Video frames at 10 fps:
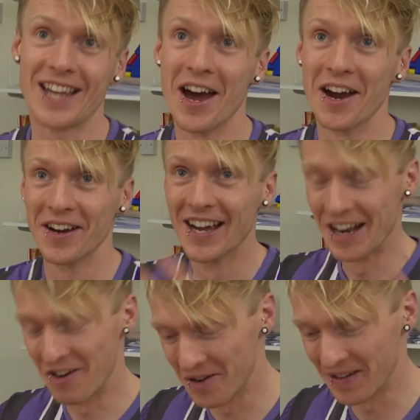So
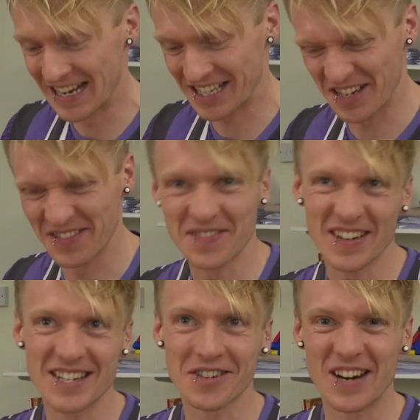normally to solve a
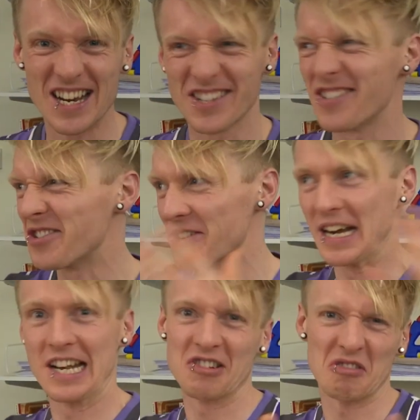differential equation, you do
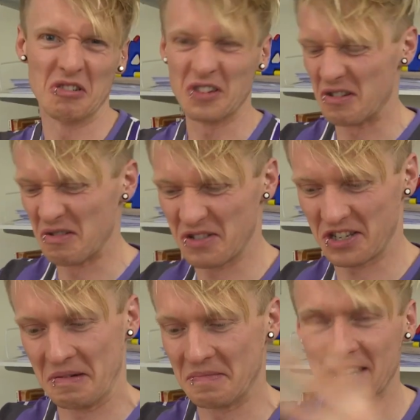an integral, you use
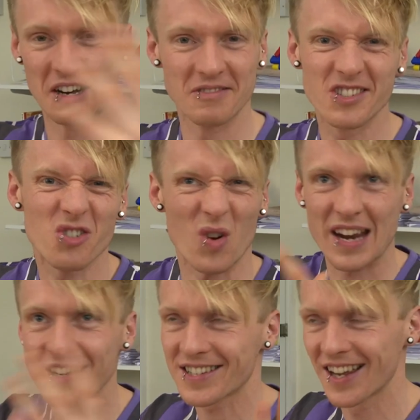some, you know,
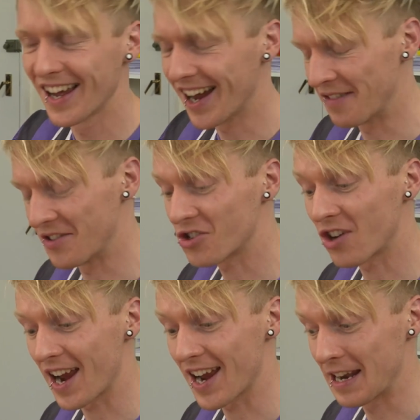tricks of the
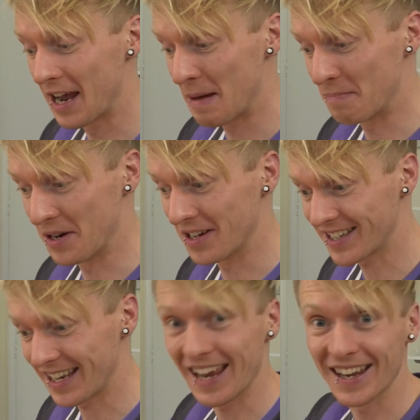trade.
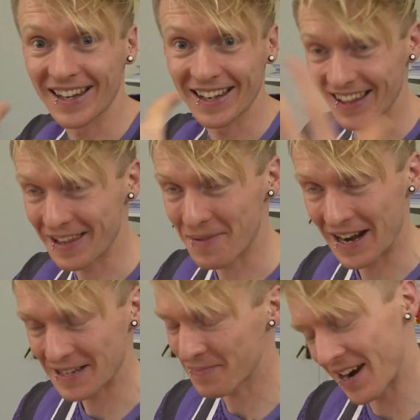But in the
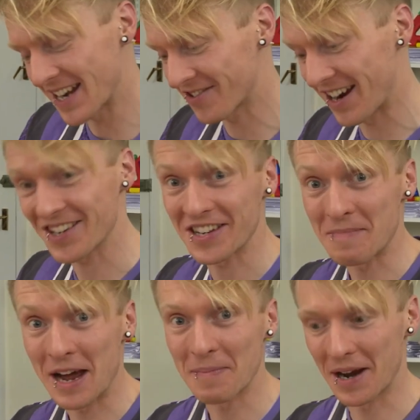predator-prey interaction in
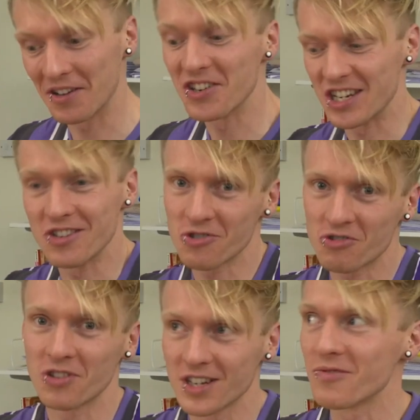math biology, you just
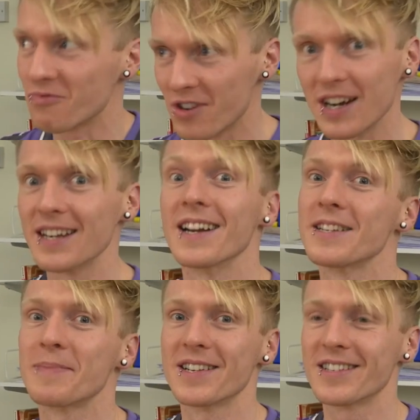draw lots of really
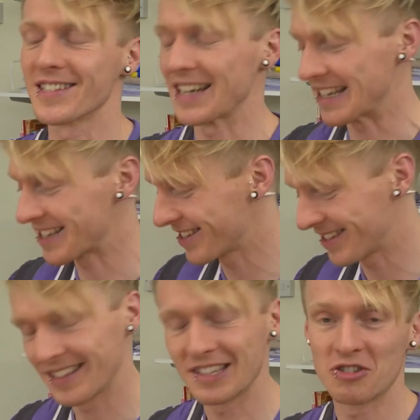nice pictures and it's
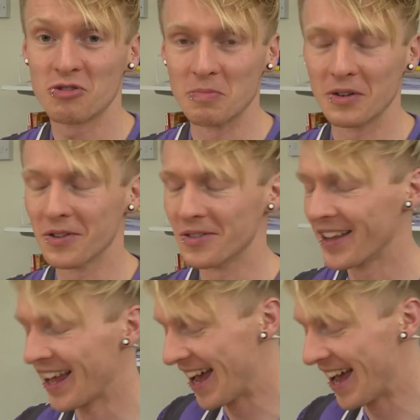super cool.